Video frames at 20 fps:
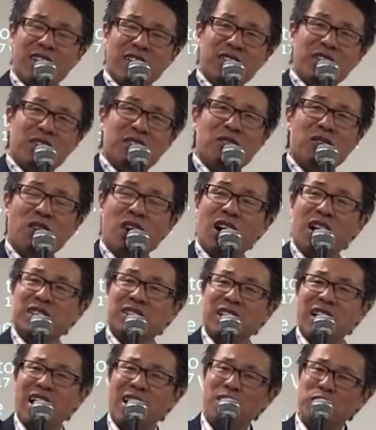on the cross
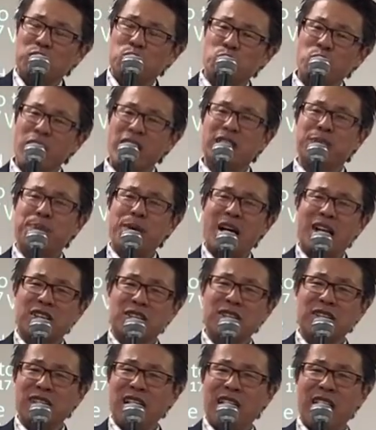and I was raised back
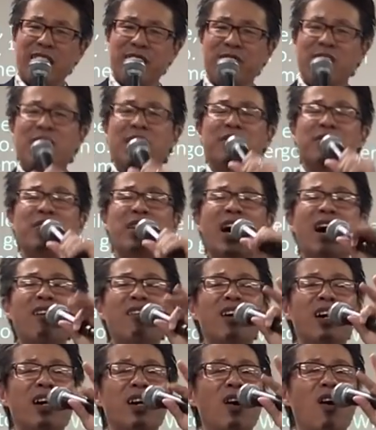to life.
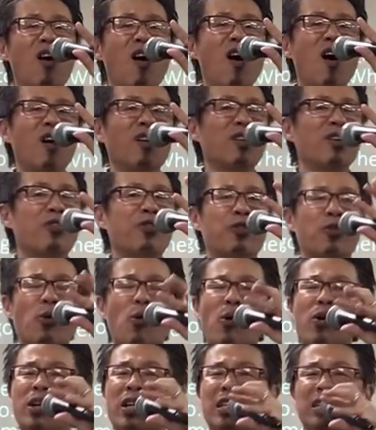Now all
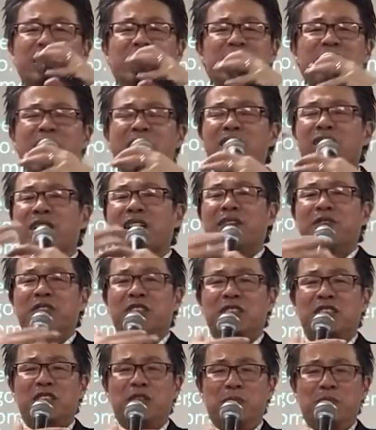authority is now
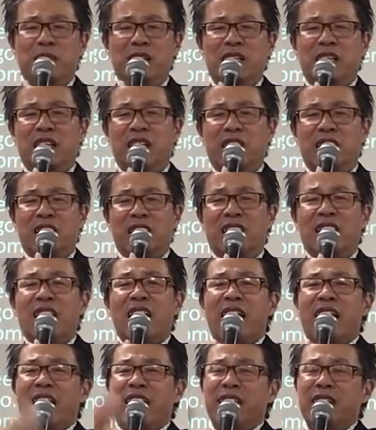given to me
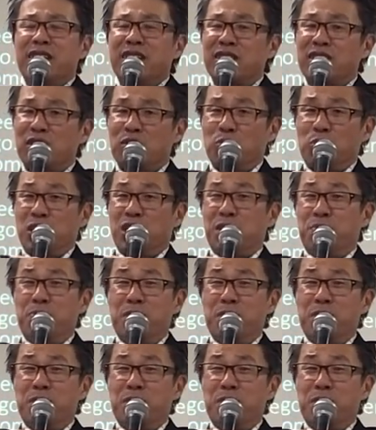and which